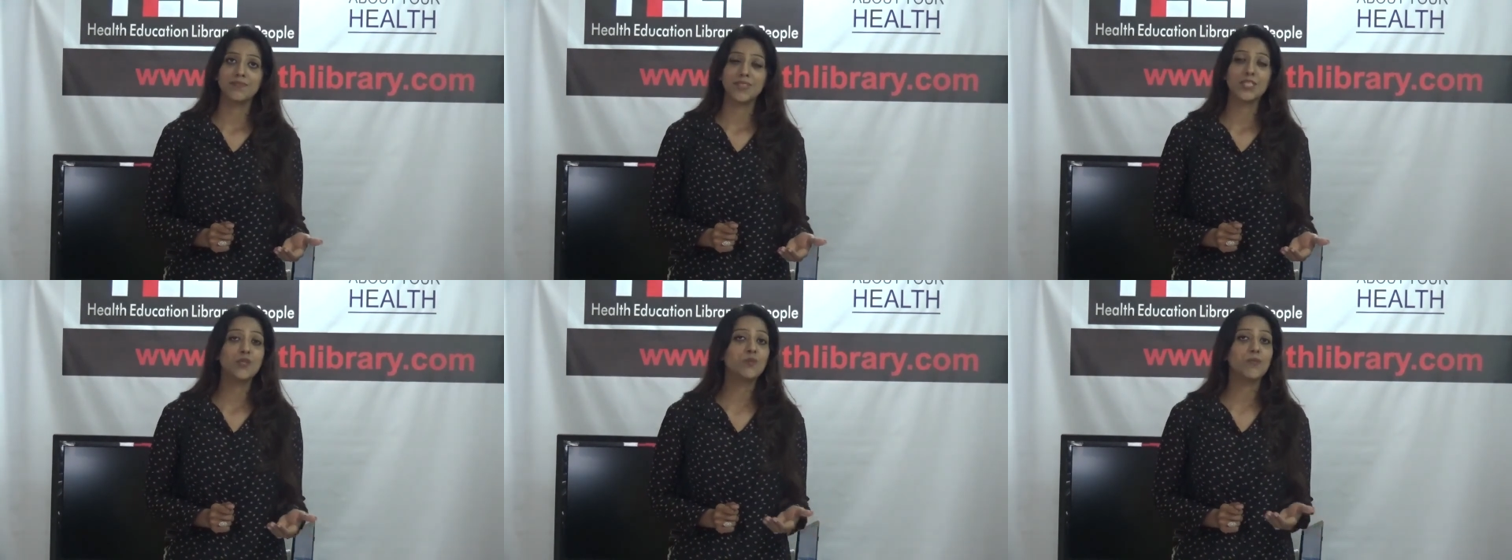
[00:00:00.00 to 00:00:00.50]

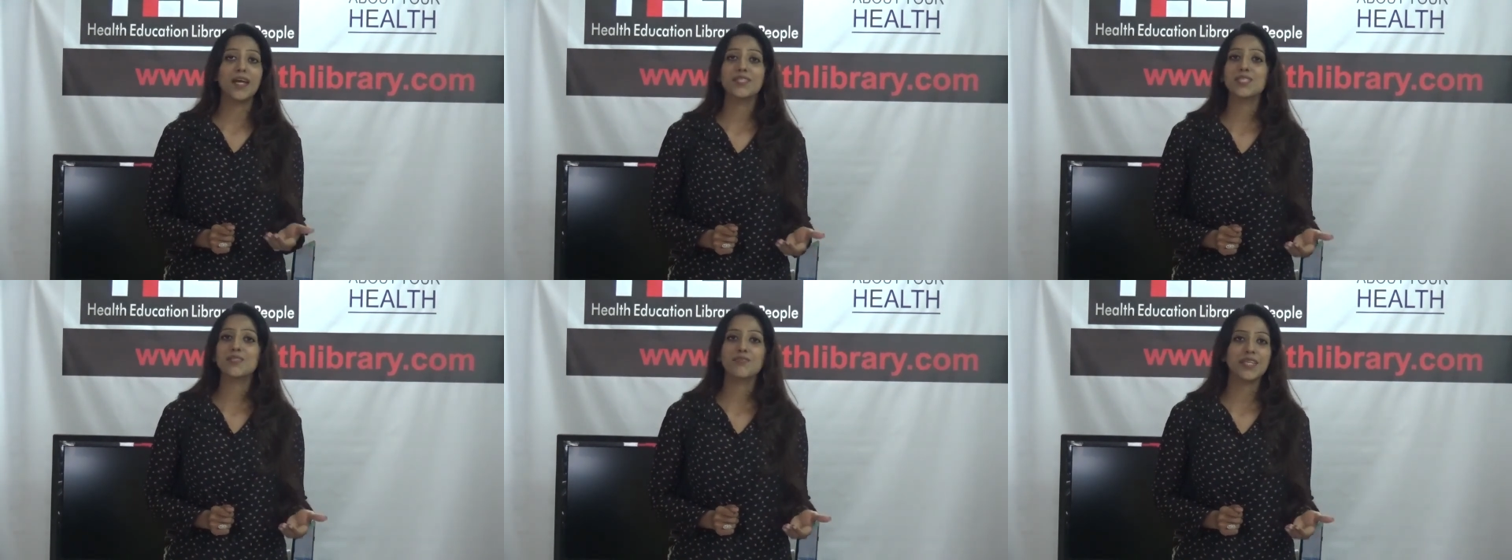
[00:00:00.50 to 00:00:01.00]
No
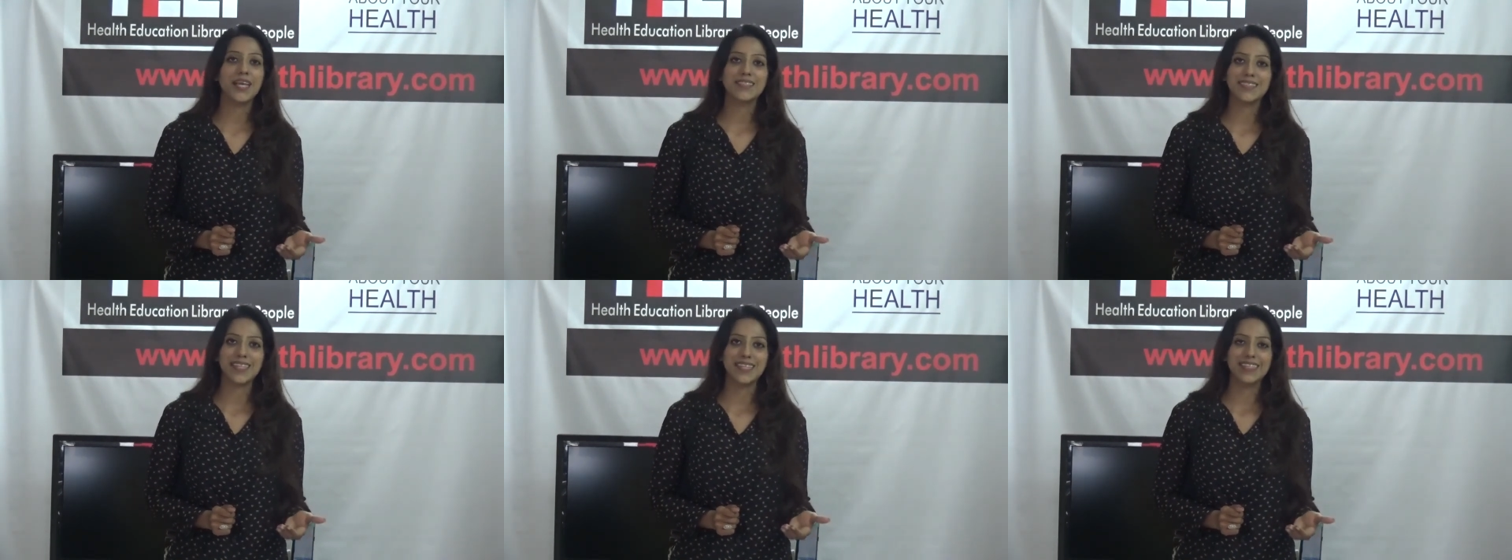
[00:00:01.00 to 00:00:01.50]
prizes for
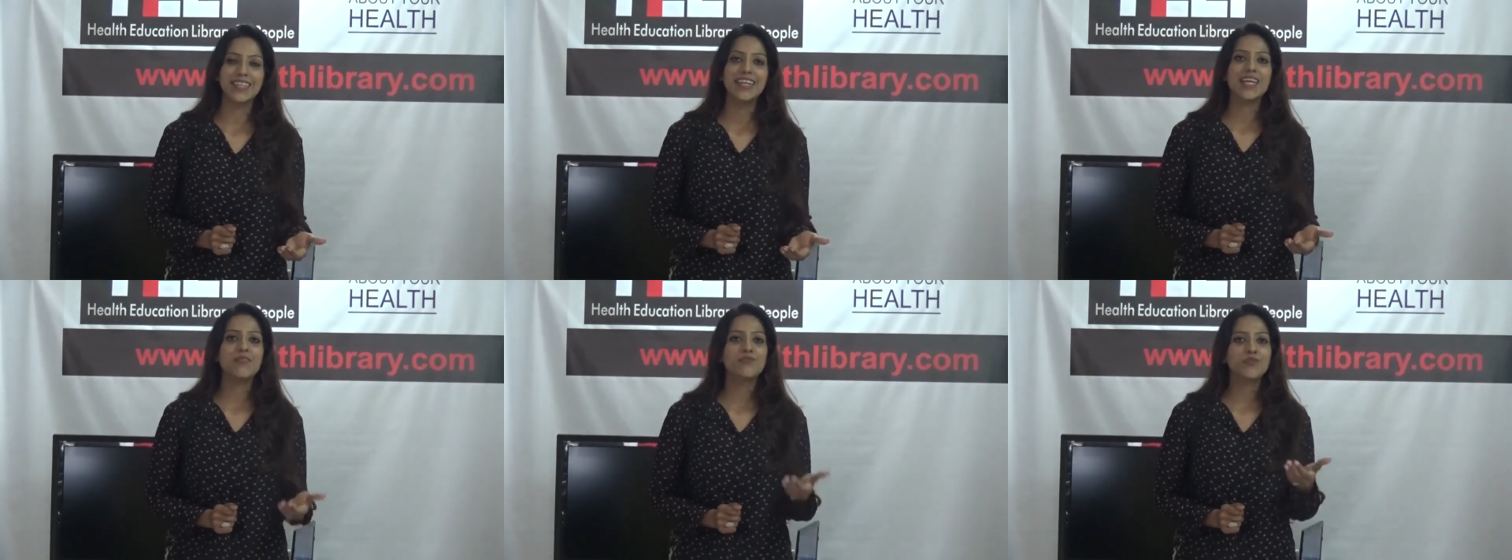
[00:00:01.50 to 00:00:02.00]
guessing.
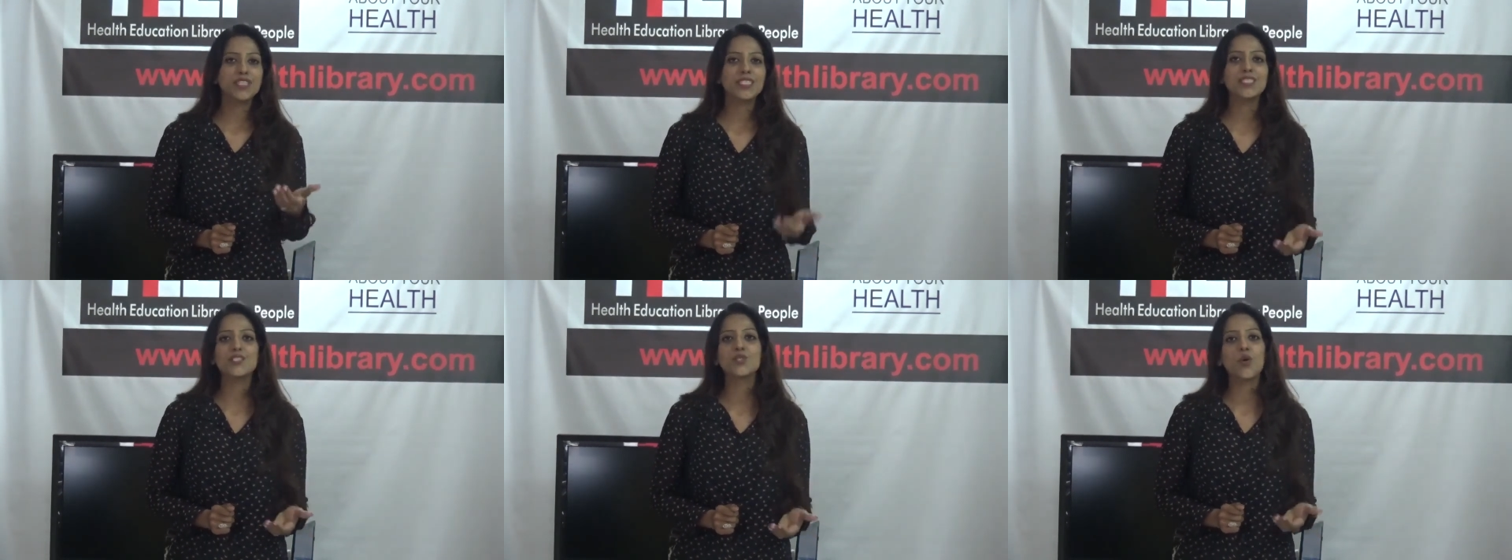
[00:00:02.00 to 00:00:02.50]
If
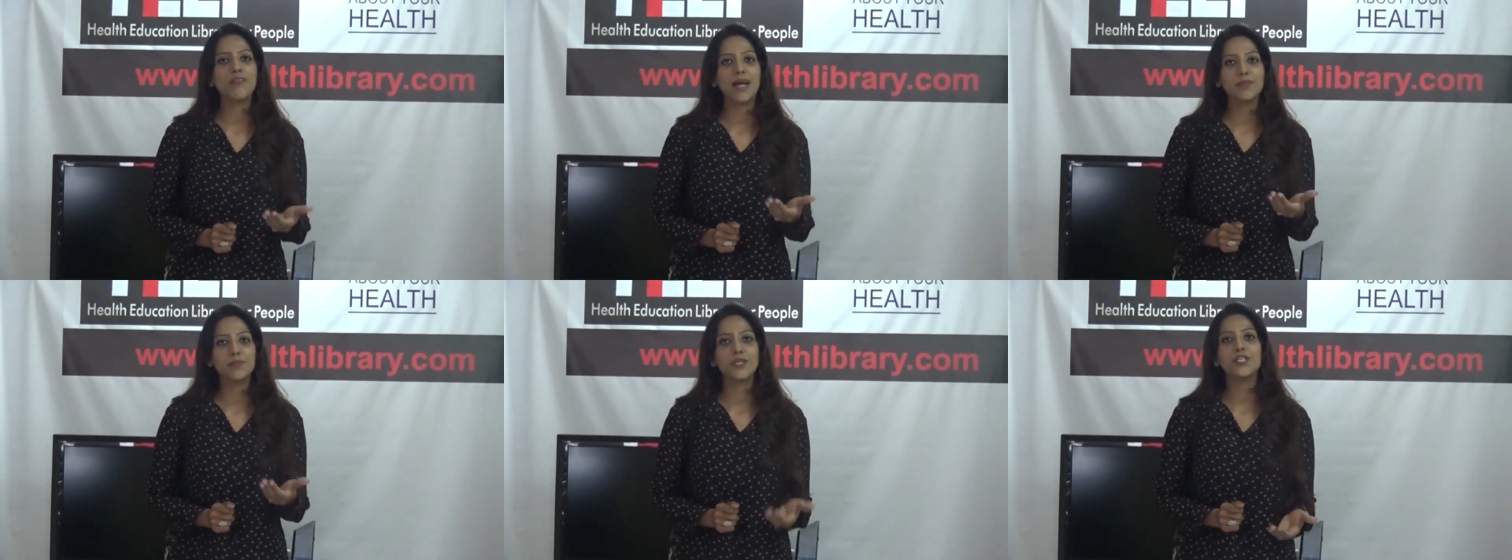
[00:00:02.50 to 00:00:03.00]
this is your
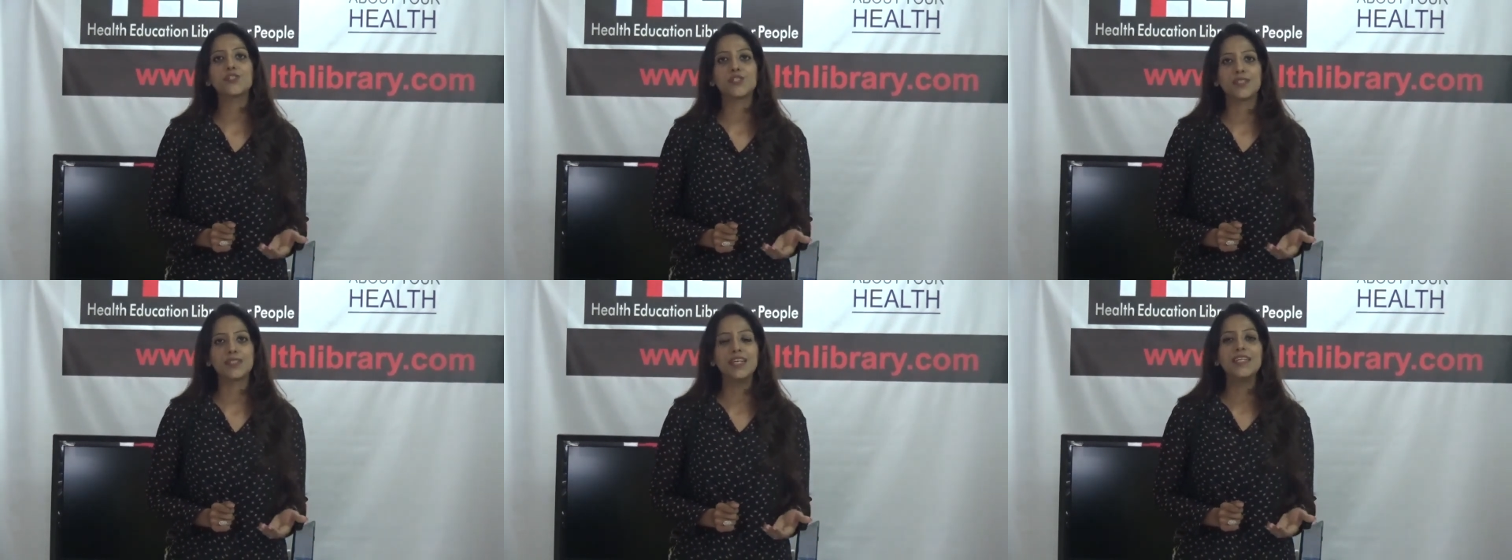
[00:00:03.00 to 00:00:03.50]

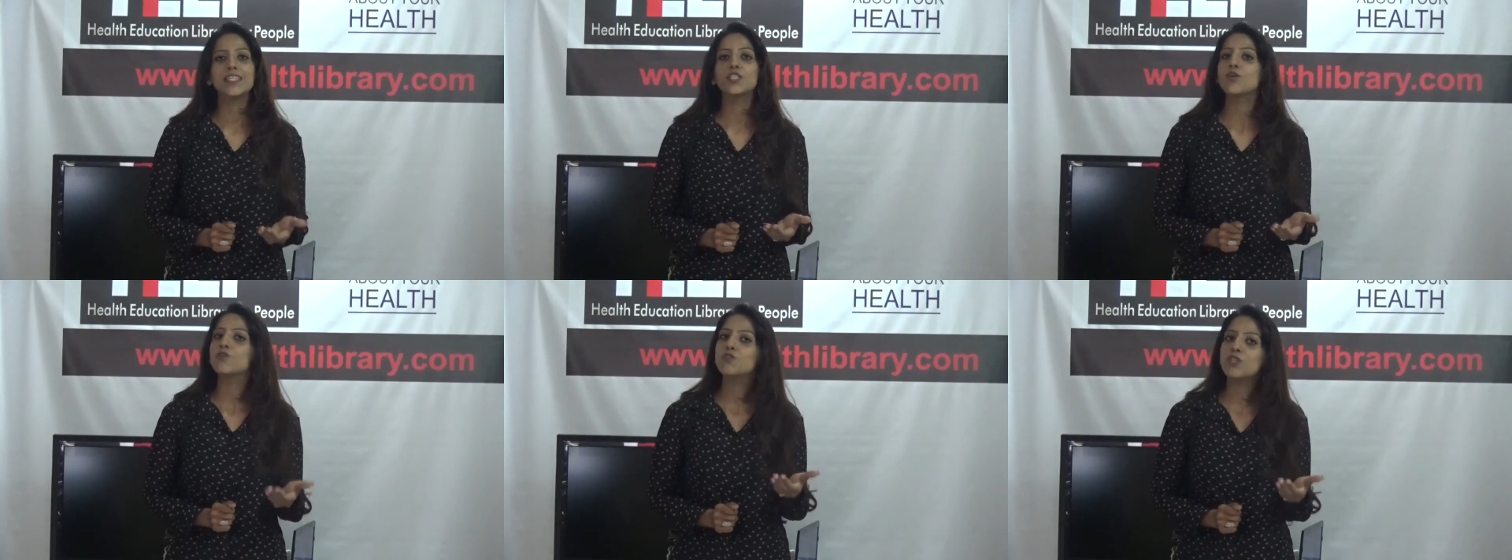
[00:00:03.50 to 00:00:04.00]
vibration, then
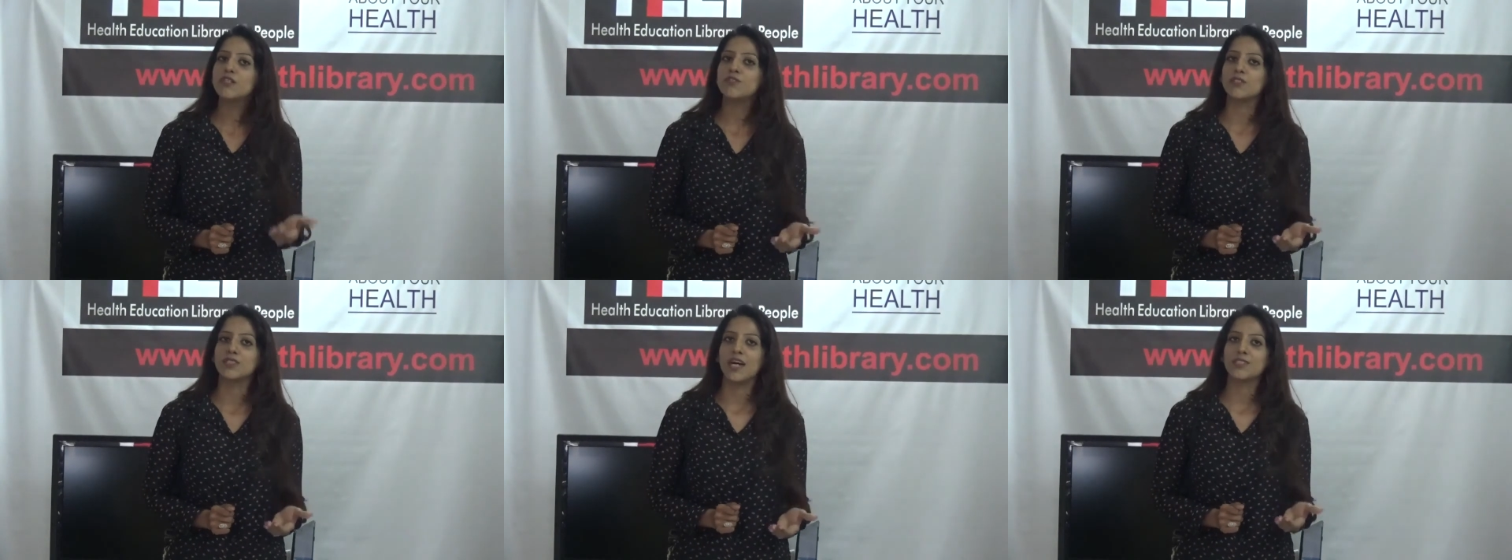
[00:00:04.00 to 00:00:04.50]
your
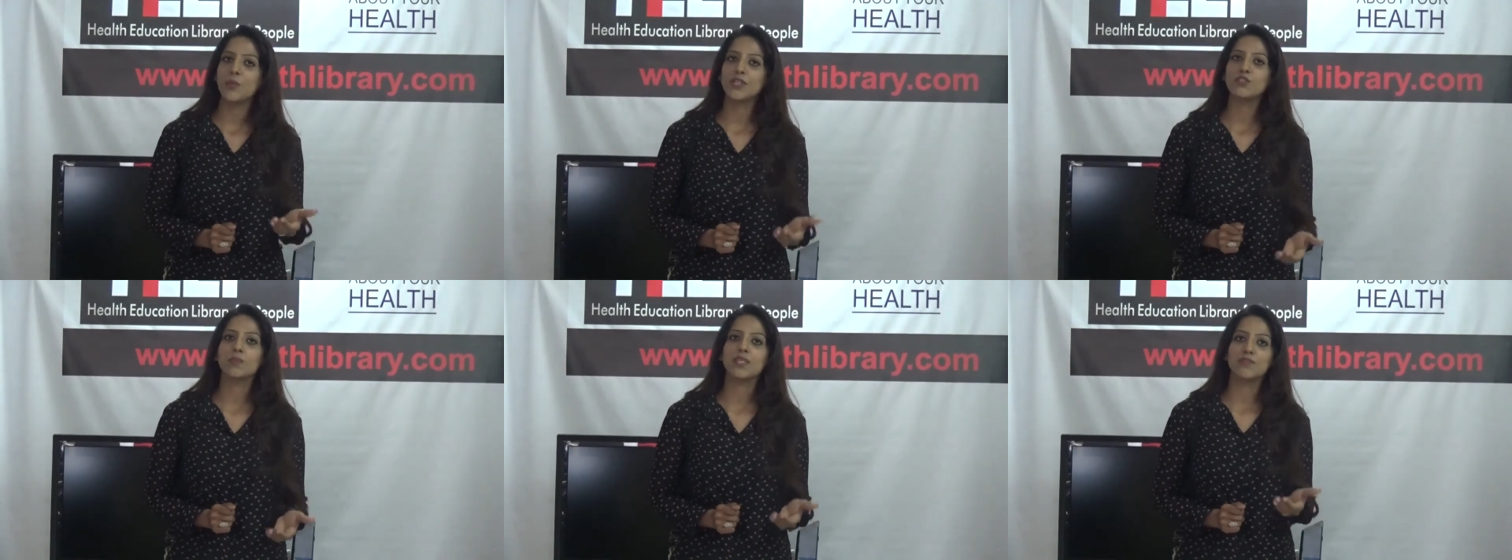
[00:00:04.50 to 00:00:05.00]
children are
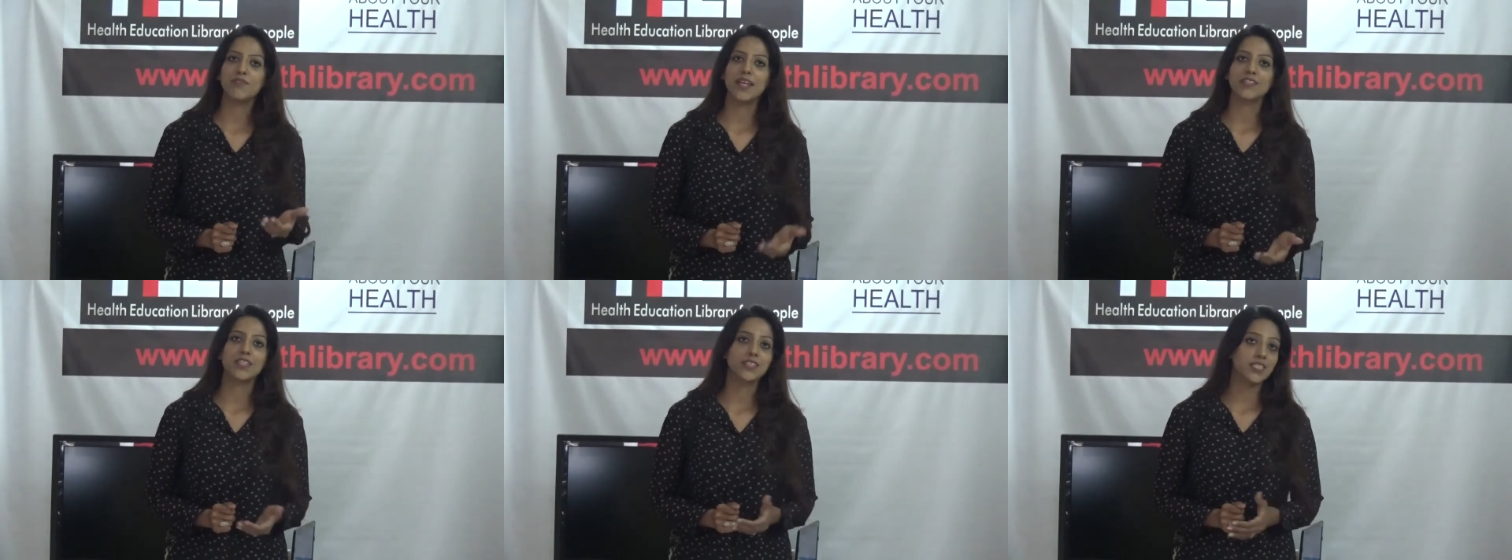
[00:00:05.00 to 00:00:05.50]
going to be
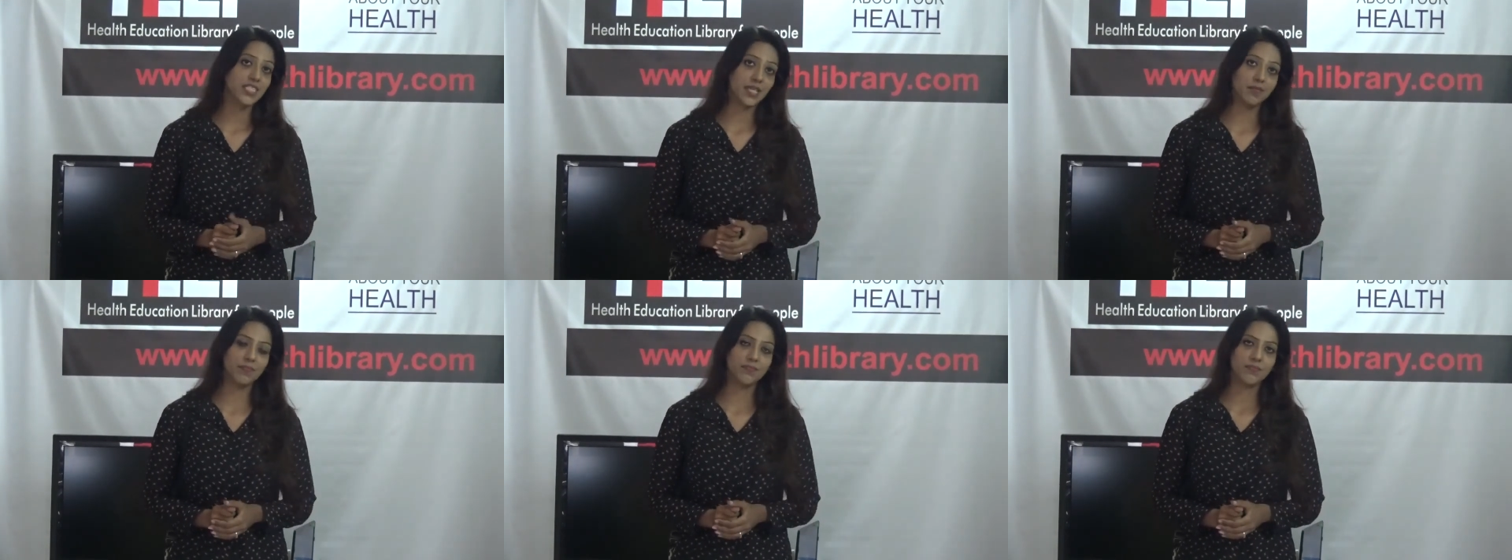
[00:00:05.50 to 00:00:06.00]
reflecting the
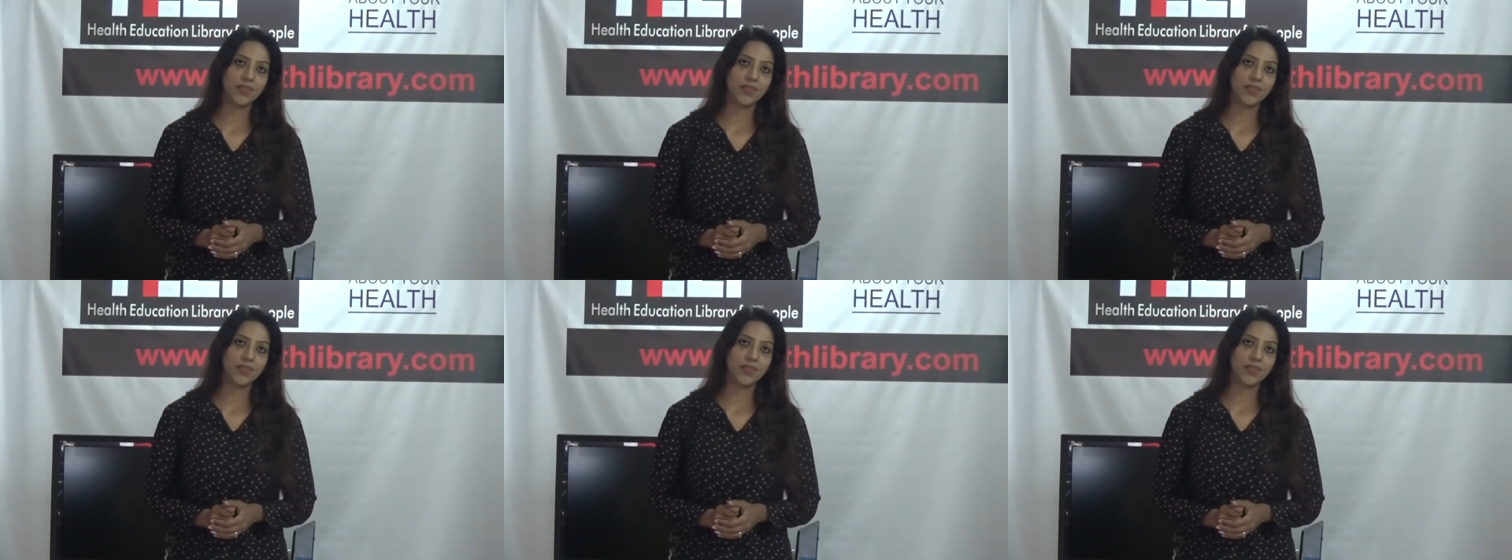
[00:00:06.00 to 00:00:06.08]
same.